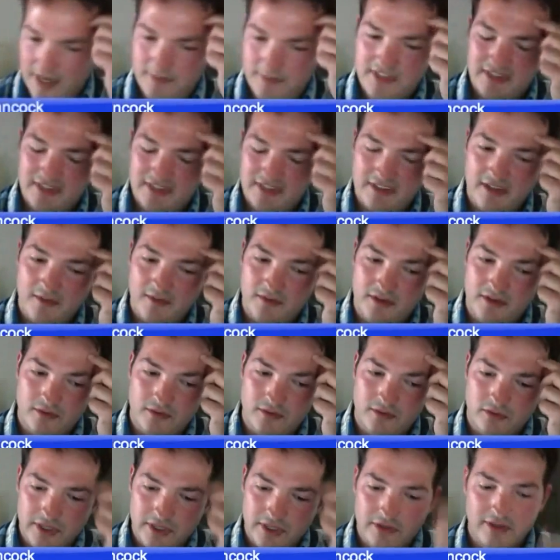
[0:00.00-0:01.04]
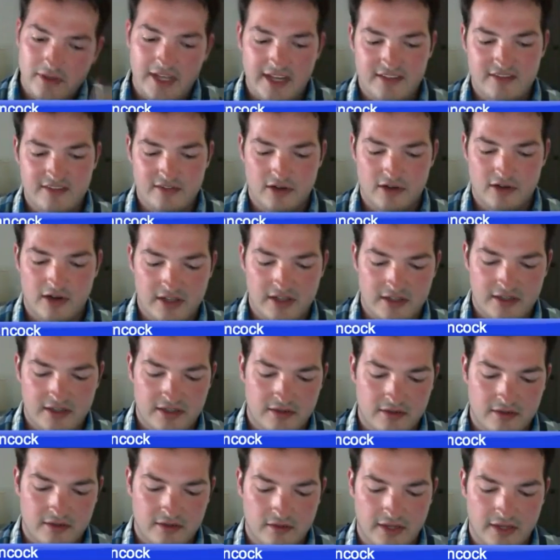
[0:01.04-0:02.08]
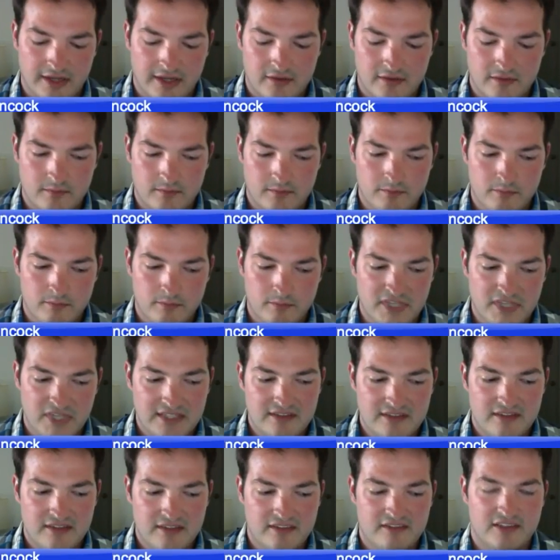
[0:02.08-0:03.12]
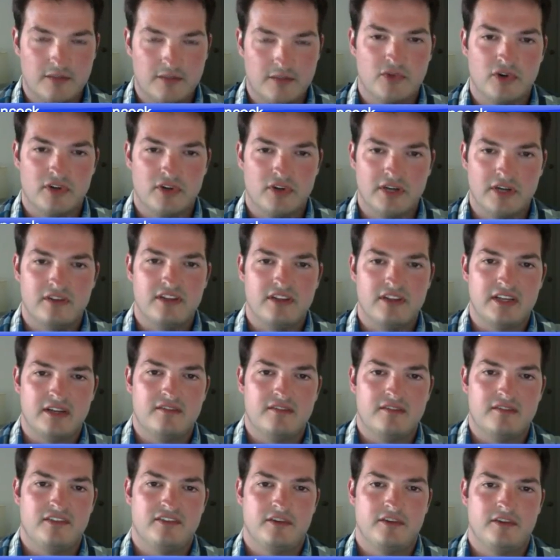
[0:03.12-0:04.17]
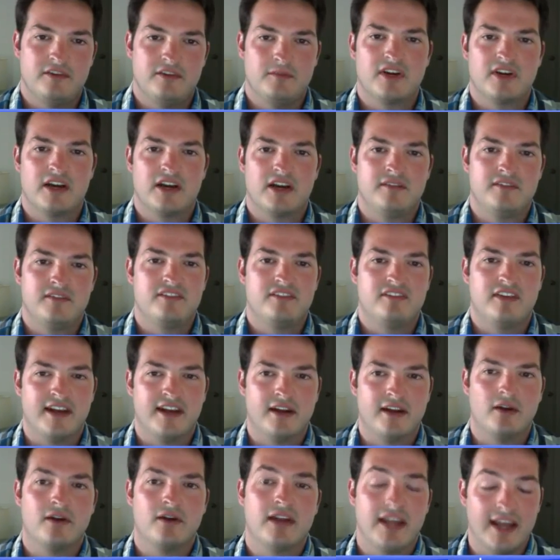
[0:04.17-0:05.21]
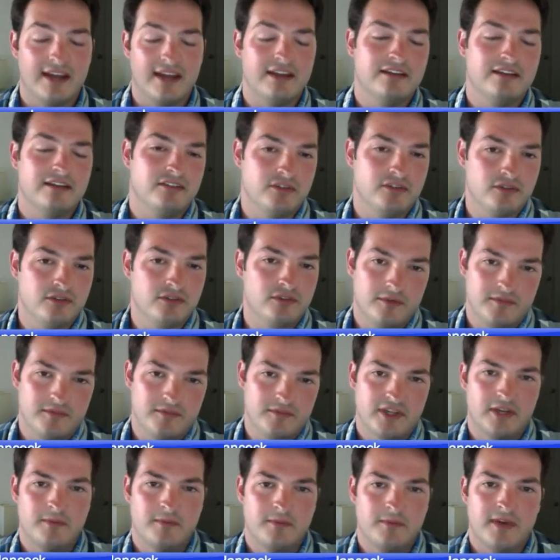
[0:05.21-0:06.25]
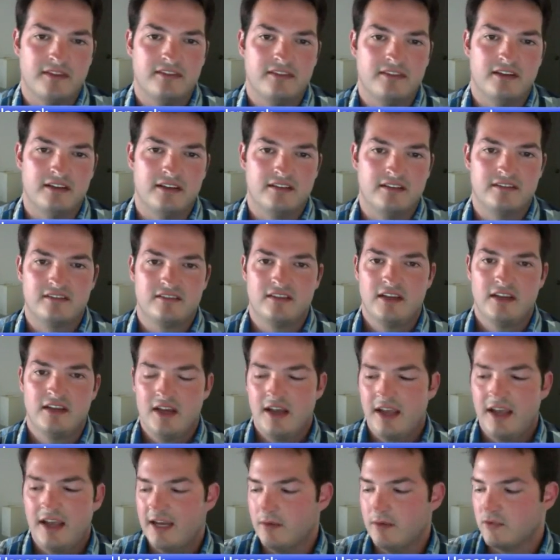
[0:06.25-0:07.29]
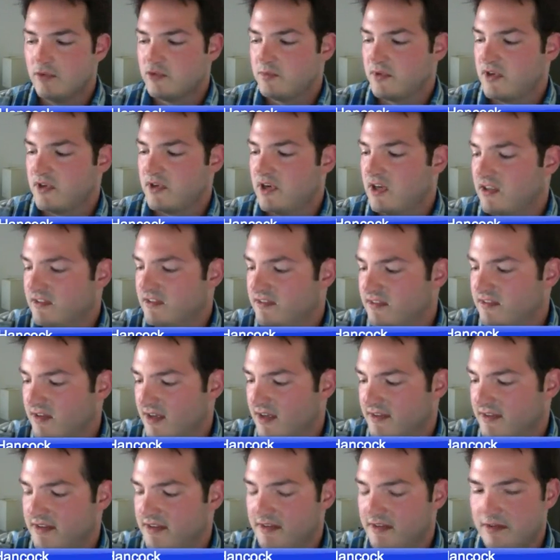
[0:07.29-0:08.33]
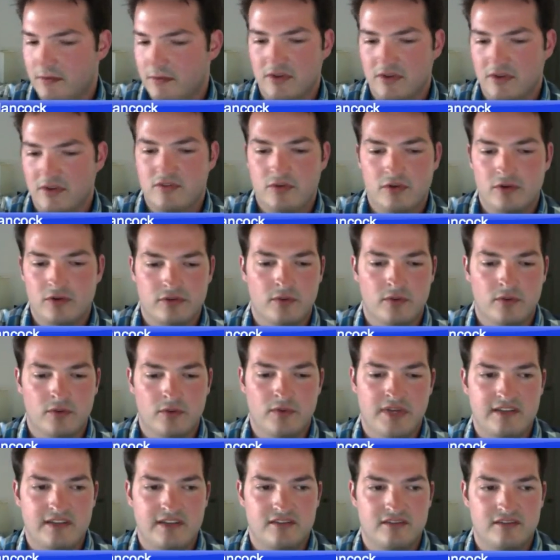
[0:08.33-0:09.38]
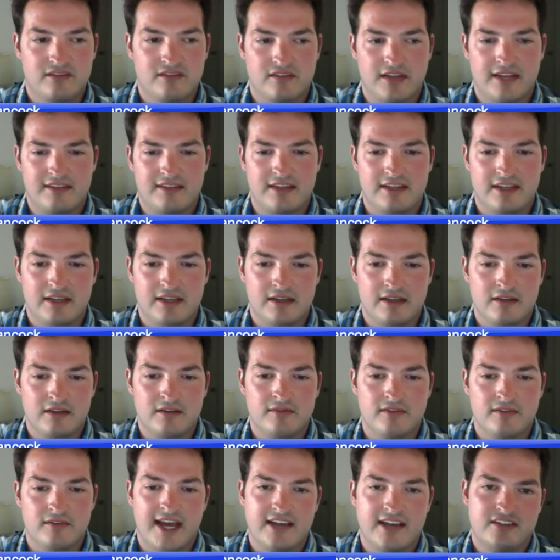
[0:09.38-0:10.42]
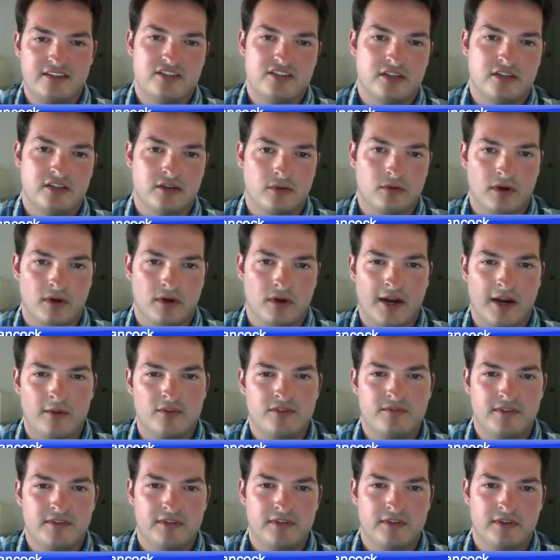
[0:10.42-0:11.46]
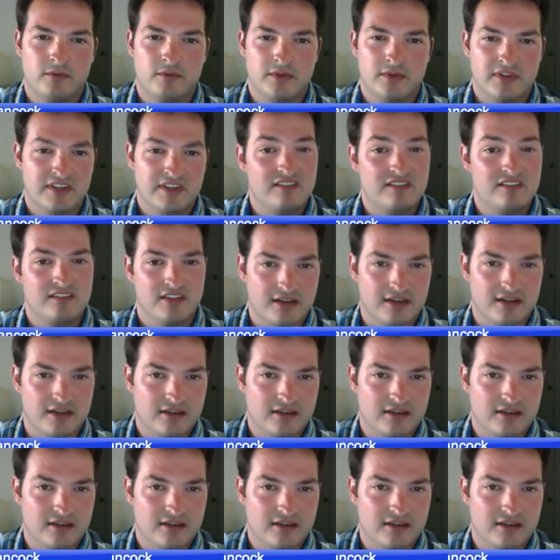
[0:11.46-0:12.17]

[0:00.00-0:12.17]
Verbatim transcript: and it, literally I started in like mid December, near the end of December, kind of deciding okay I need to do something about this, and it was because I think there were two or three weeks at the end of last year where I was feeling really sick